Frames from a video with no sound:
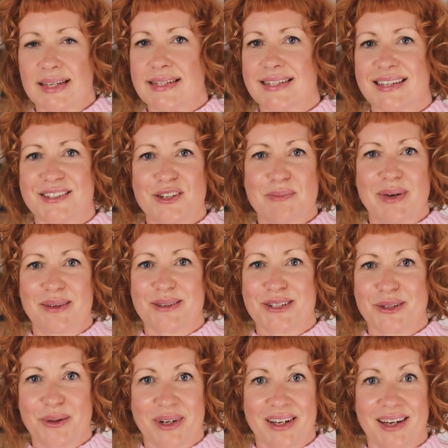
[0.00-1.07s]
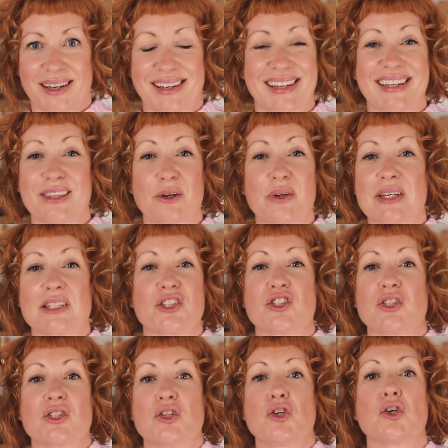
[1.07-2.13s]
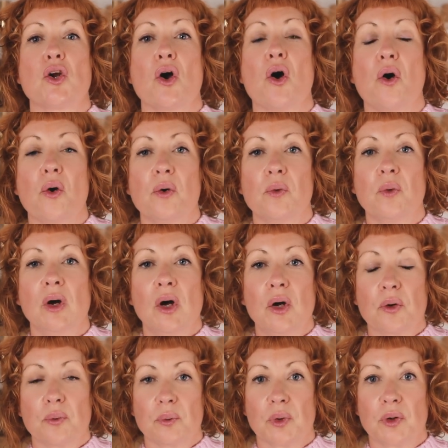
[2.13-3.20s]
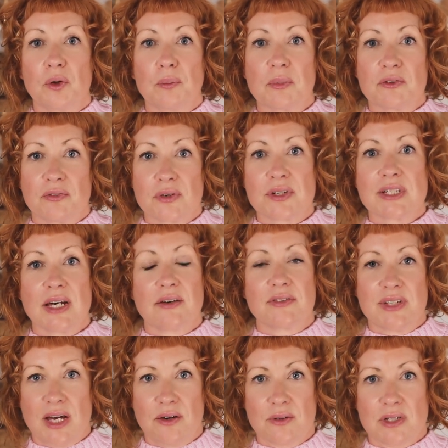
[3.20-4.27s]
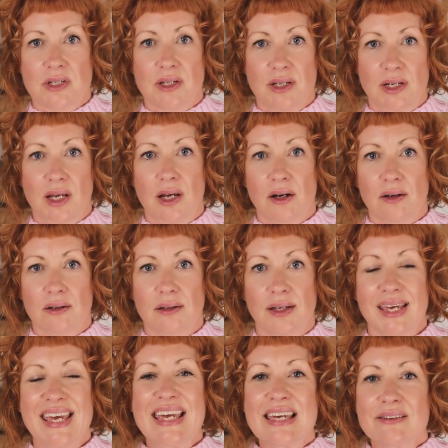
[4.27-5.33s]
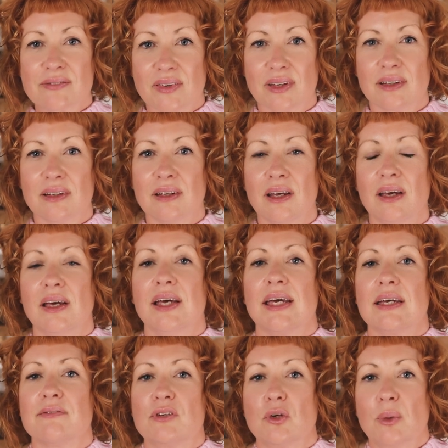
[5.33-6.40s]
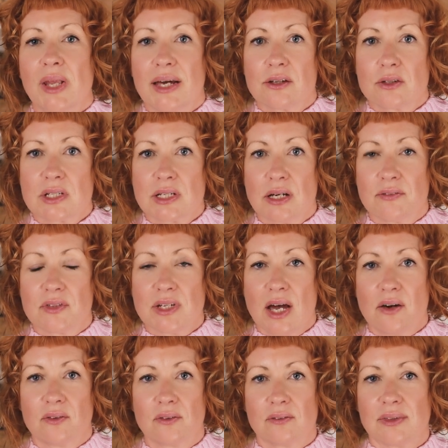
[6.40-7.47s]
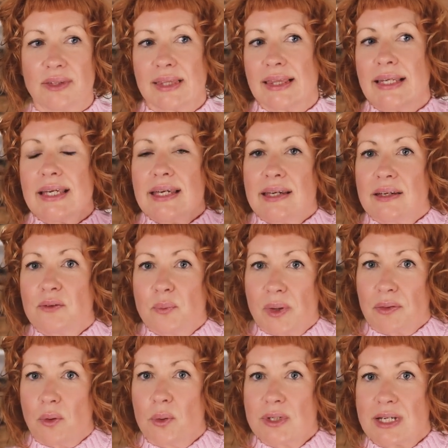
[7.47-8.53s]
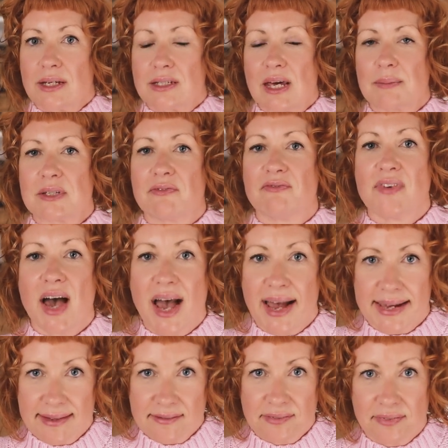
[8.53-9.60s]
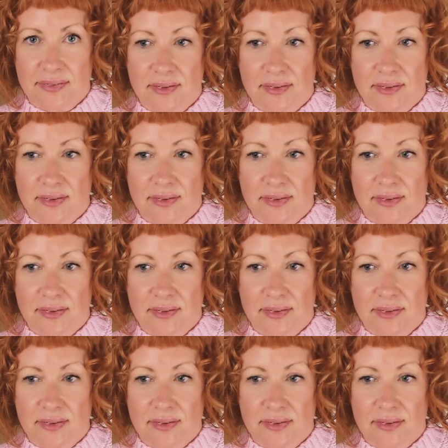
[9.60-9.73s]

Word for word: It's such a better shortcut. Like there is just no room for self-doubt in here even if you let yourself doubt lead with wholesale times five,